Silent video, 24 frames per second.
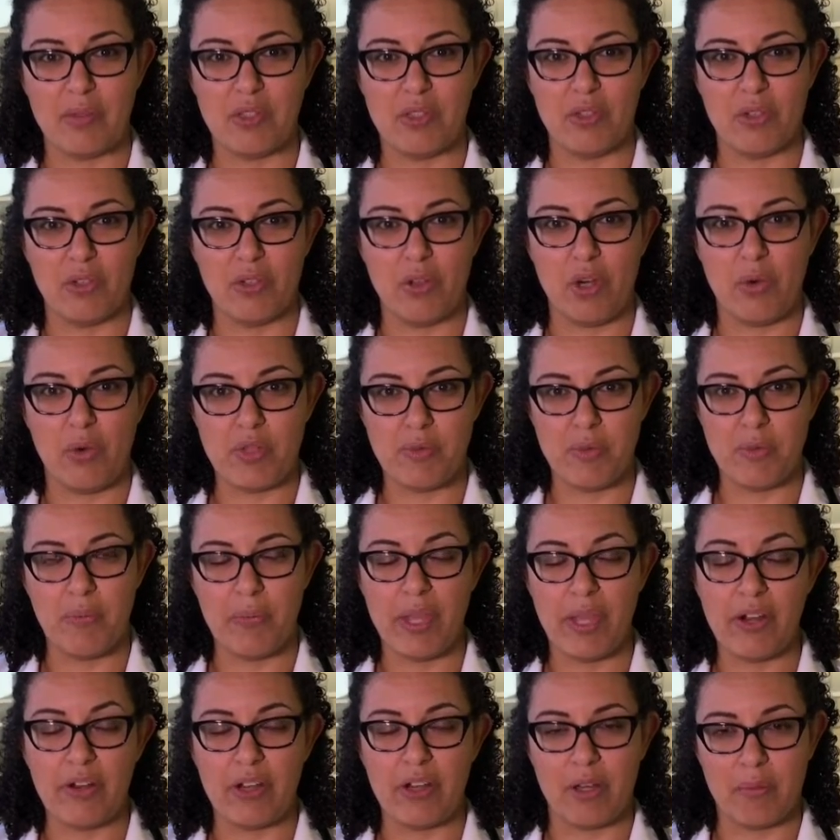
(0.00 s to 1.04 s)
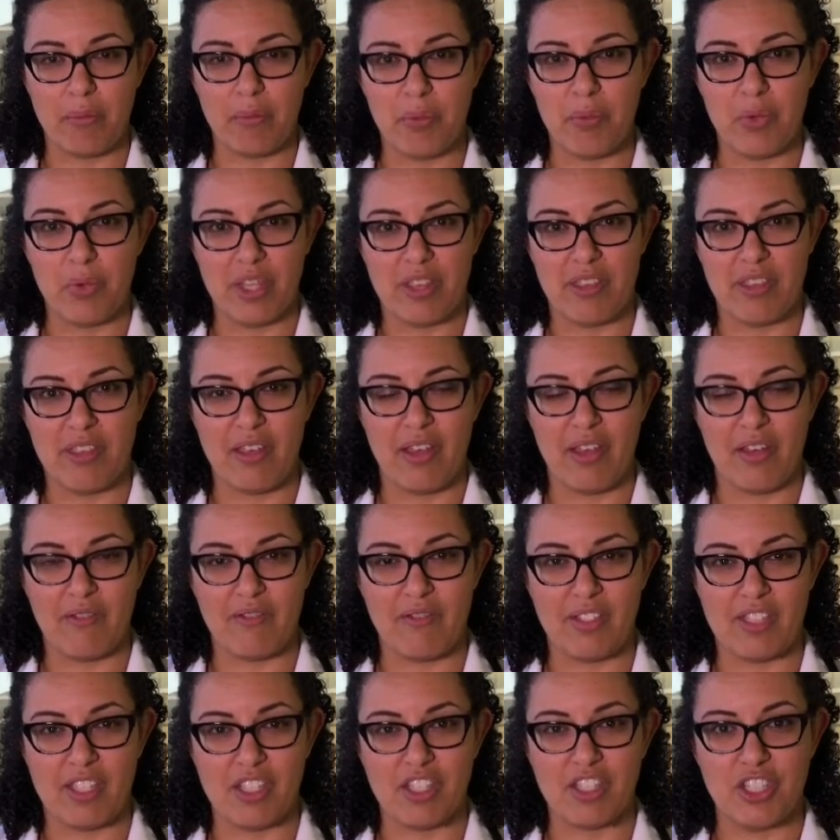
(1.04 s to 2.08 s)
So you'll always be paired up with a
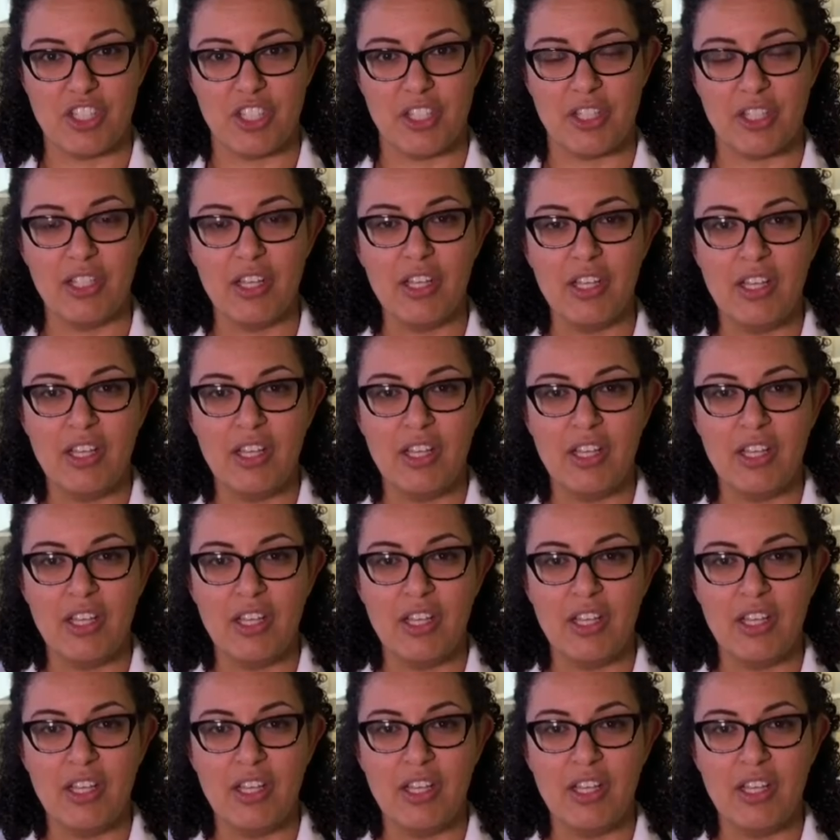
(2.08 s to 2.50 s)
physician